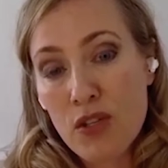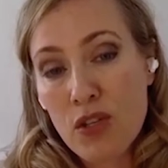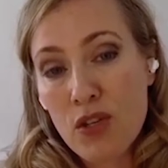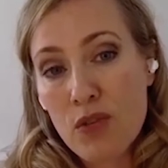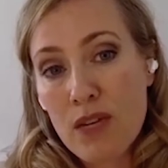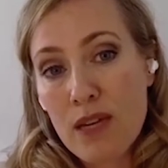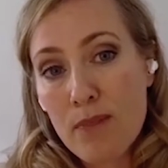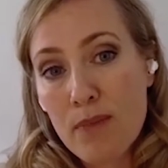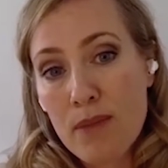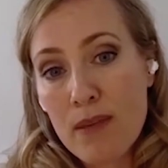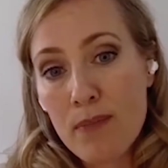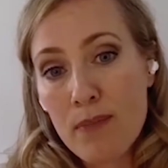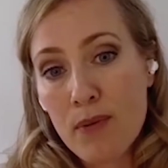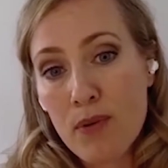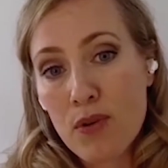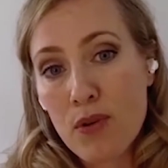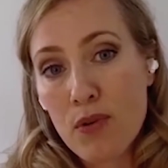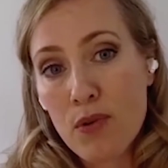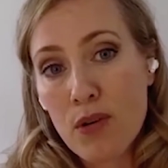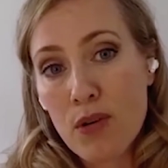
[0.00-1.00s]
So you get
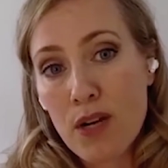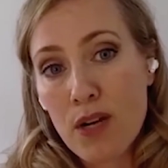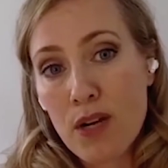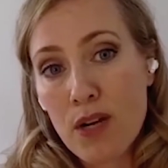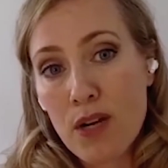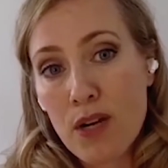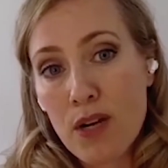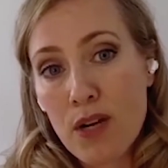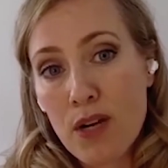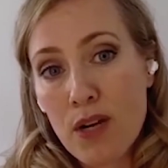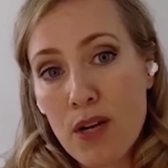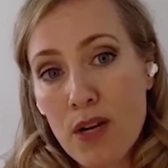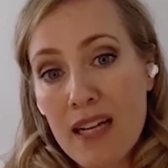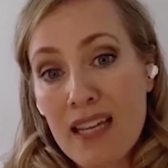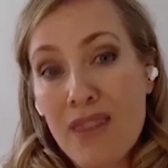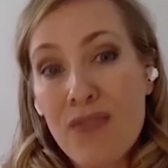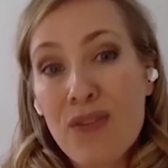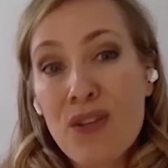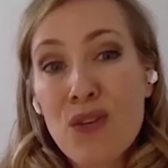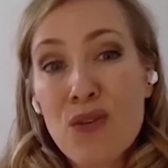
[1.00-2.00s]
people who are
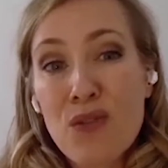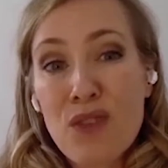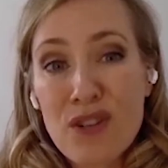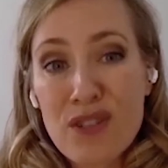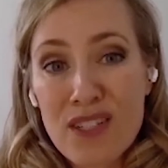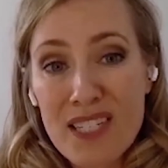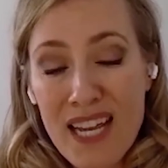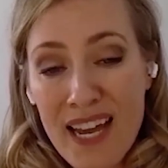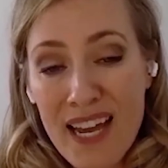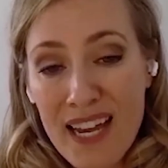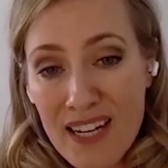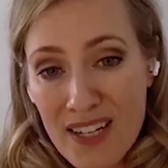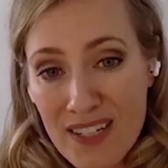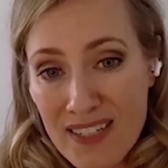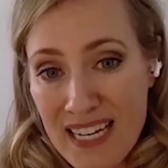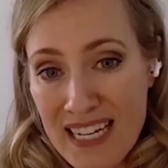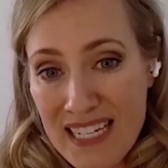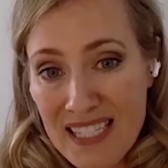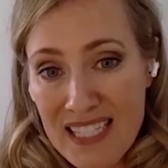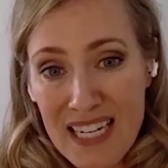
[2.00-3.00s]
giving you their
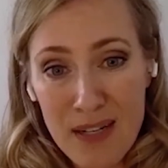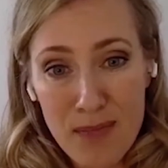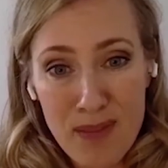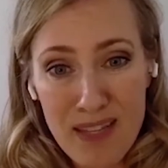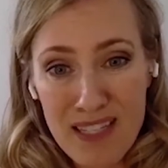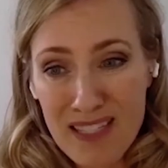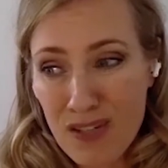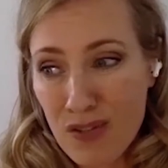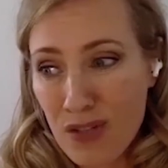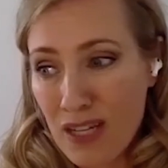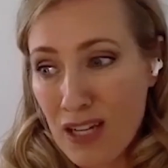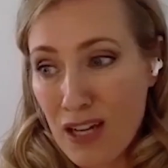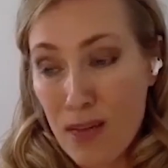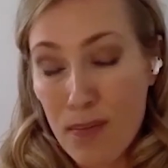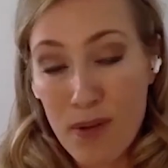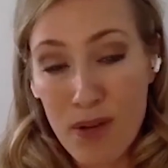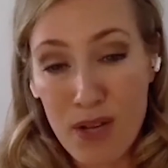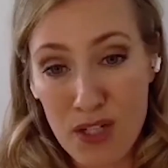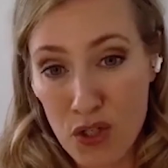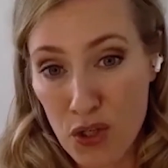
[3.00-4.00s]
entire nest egg, but that's only a
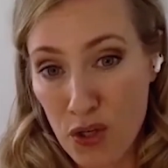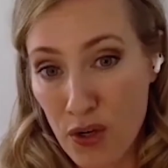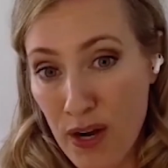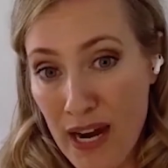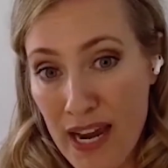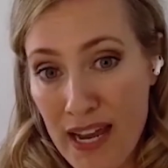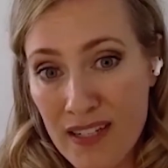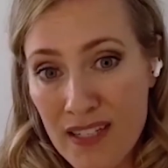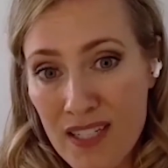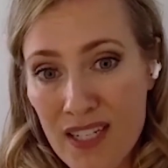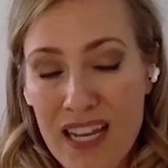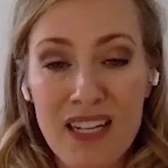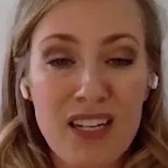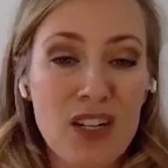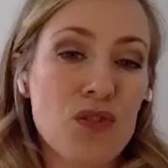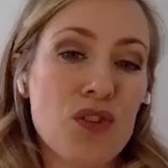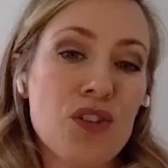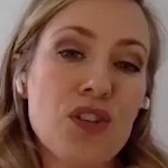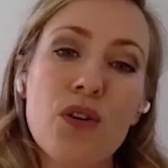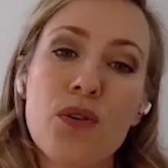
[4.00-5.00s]
couple hundred grand,
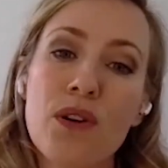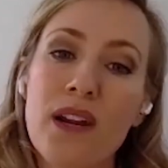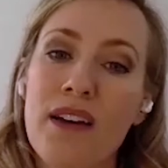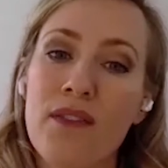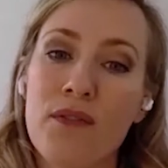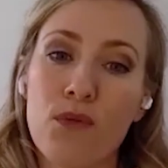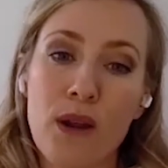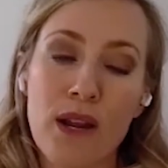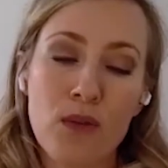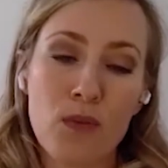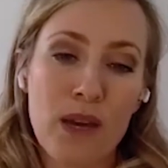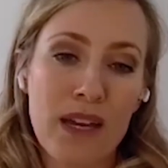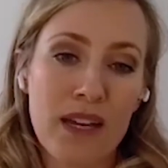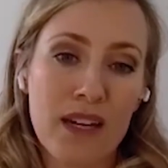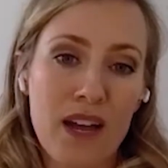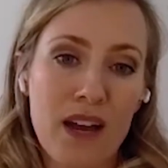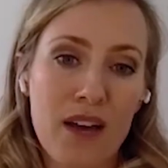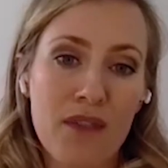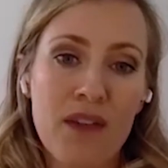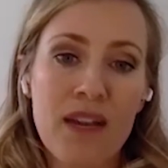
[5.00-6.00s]
and you don't have runway
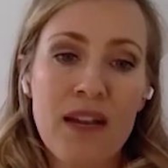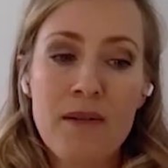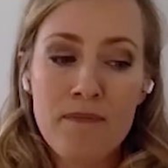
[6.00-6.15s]
enough.